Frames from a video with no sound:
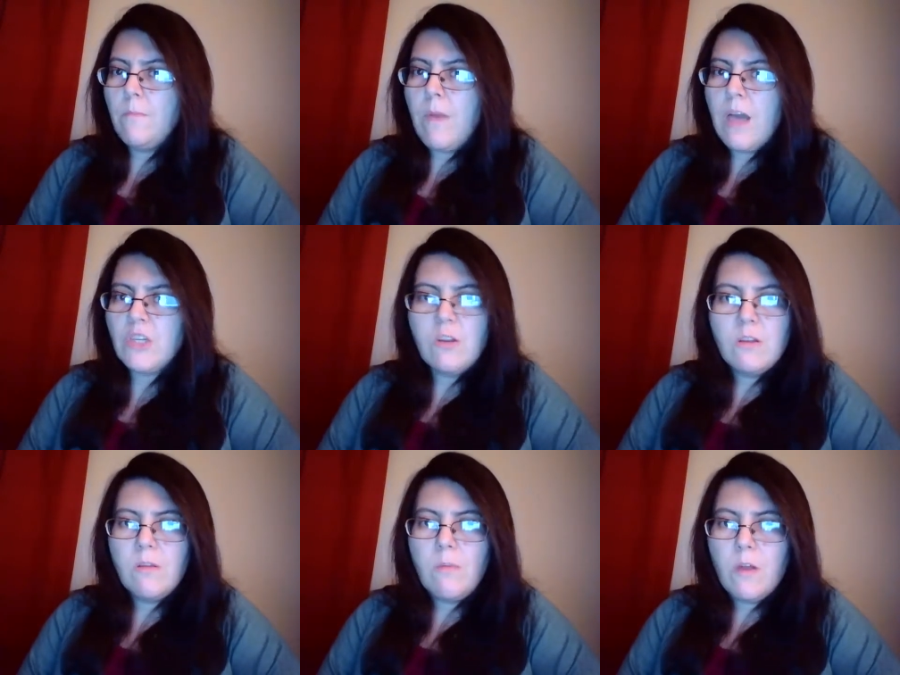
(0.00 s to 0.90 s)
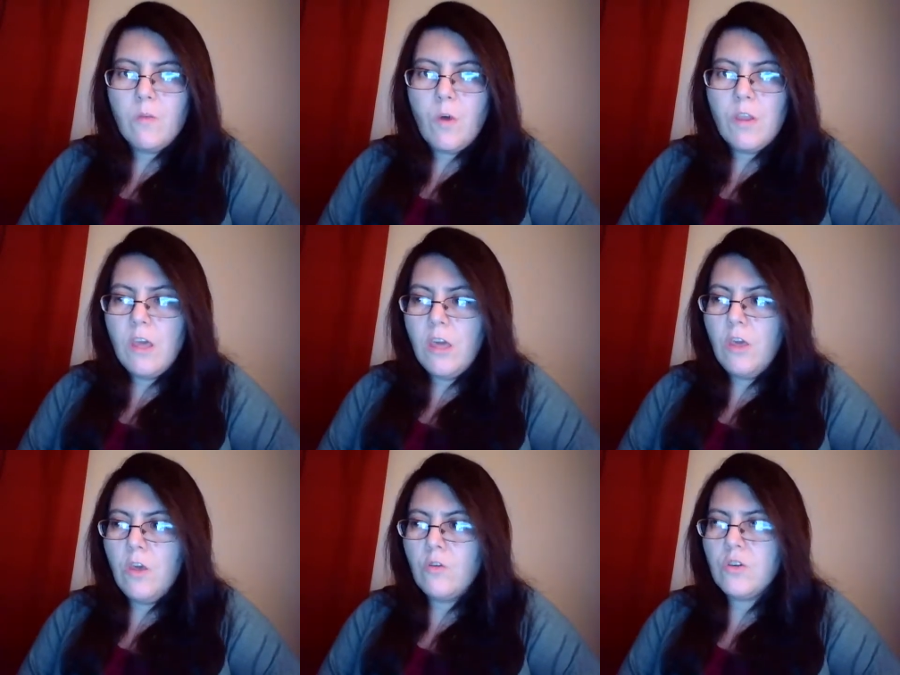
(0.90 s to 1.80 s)
passionate about what
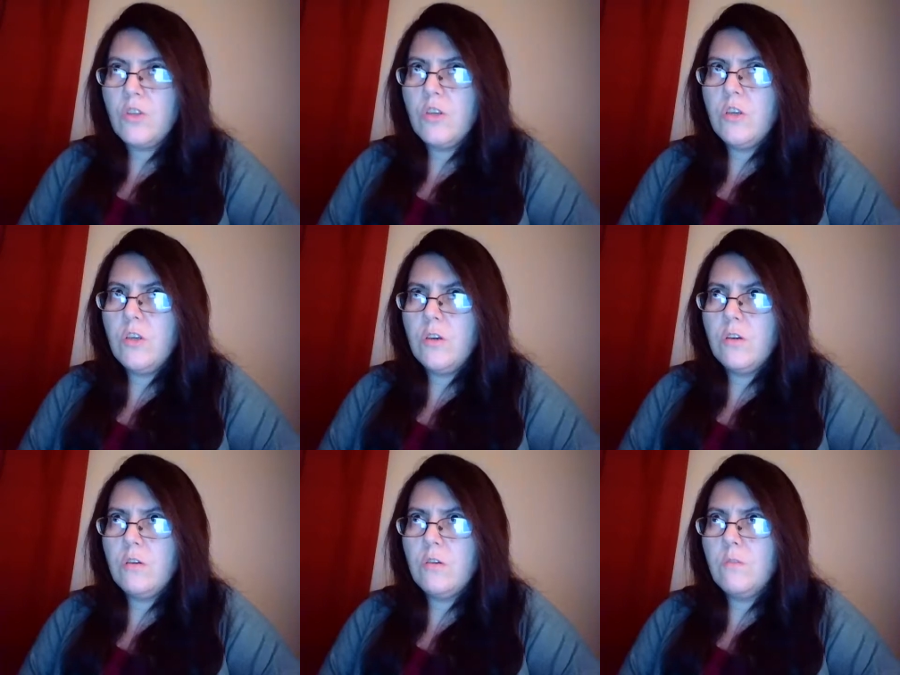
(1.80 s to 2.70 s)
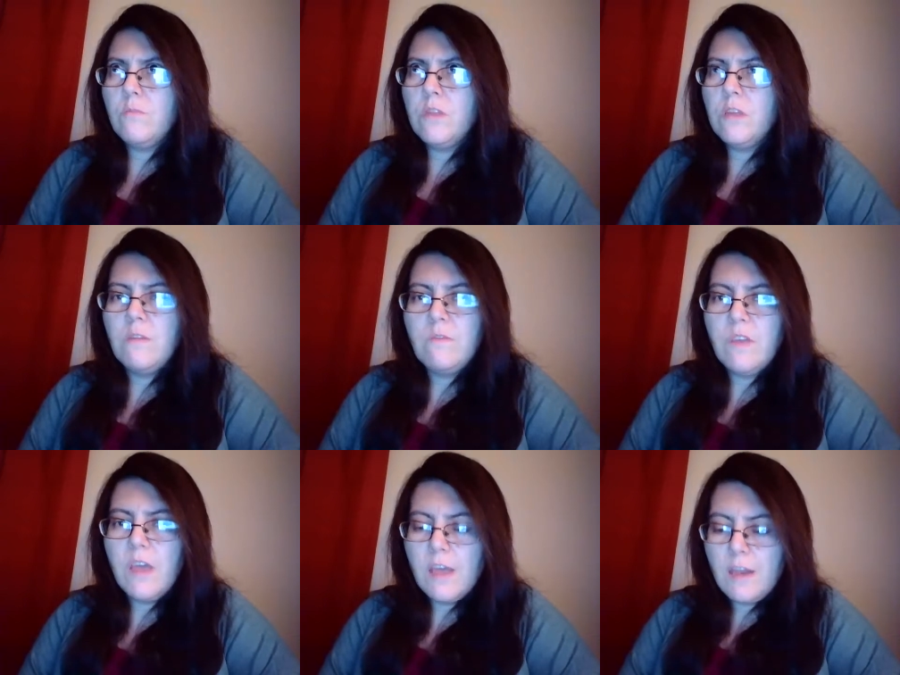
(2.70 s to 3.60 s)
he or she believes
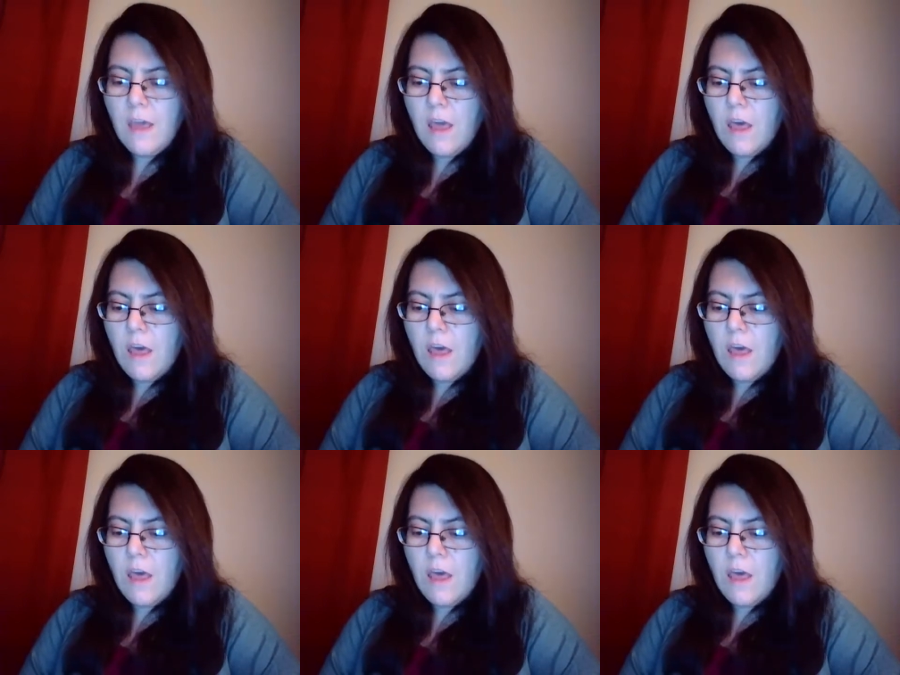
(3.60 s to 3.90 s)
in,